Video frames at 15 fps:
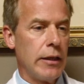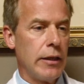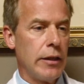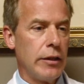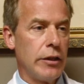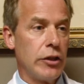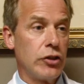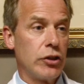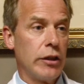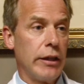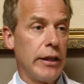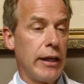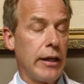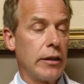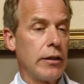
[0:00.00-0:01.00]
In addition to
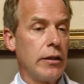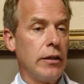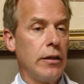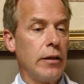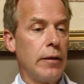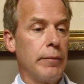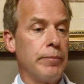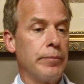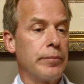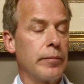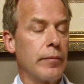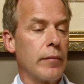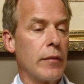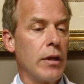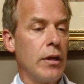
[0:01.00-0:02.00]
that,
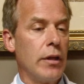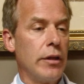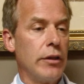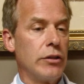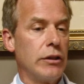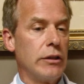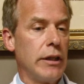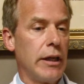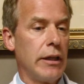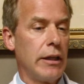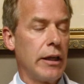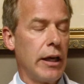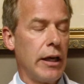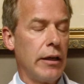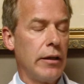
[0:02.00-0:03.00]
there's a
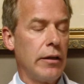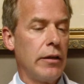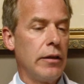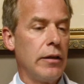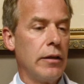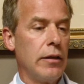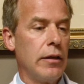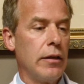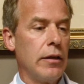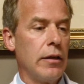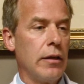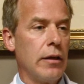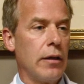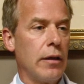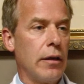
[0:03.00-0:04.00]
dedicated
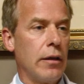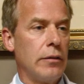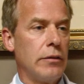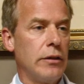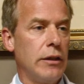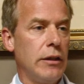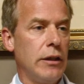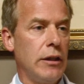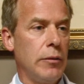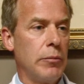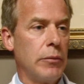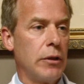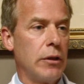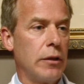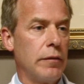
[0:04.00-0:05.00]

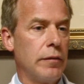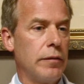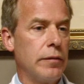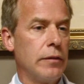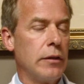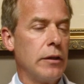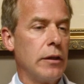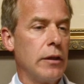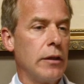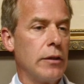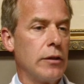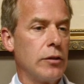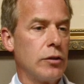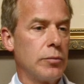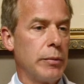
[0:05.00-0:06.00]
team of
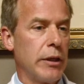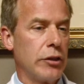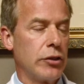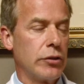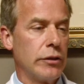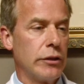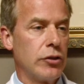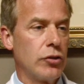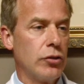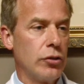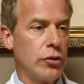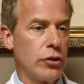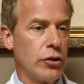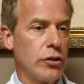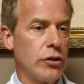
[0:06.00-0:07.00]
specialists,
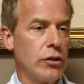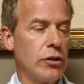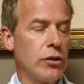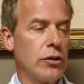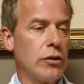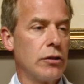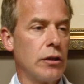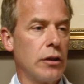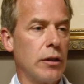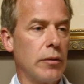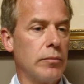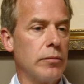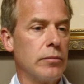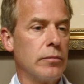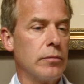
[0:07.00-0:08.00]
nurses,
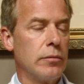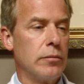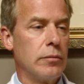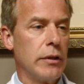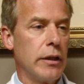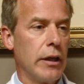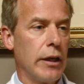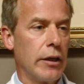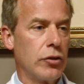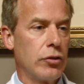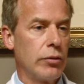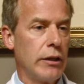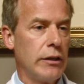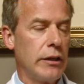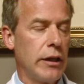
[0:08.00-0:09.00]

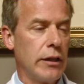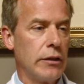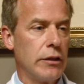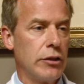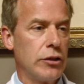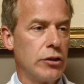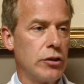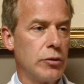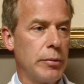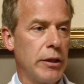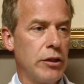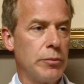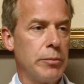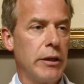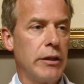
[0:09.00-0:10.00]
X-ray technicians,
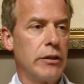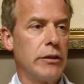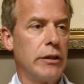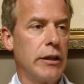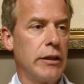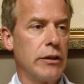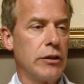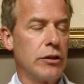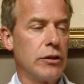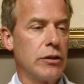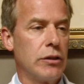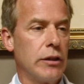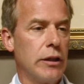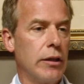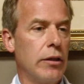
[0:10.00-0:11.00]
pacemaker
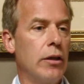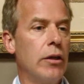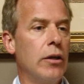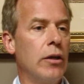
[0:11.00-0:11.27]
technicians that